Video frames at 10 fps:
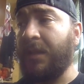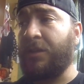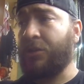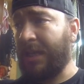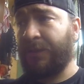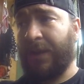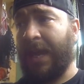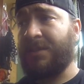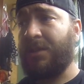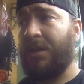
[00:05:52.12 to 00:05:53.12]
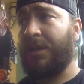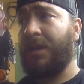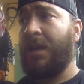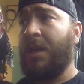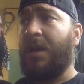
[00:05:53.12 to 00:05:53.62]
transfer case on.
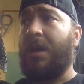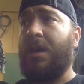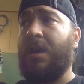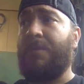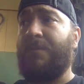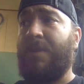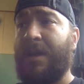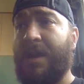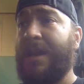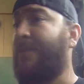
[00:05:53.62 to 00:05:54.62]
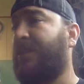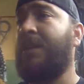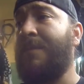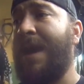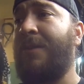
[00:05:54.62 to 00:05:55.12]
I got
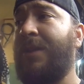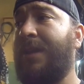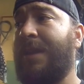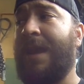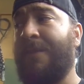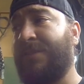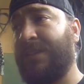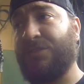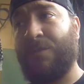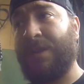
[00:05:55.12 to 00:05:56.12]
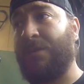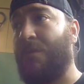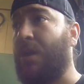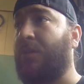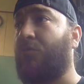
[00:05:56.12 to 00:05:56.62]
everything mounted. Everything's ready to
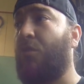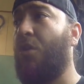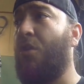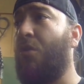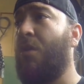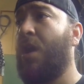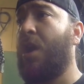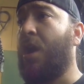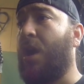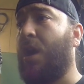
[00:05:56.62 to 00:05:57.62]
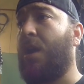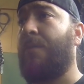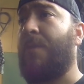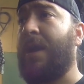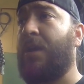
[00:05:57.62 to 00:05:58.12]
rock and roll.
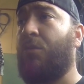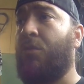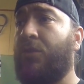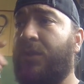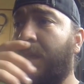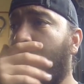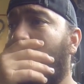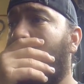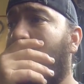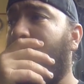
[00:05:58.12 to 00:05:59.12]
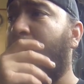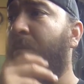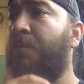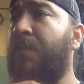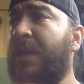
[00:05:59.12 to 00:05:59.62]
I got to order the
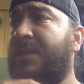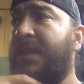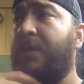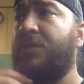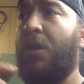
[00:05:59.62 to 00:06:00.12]
B series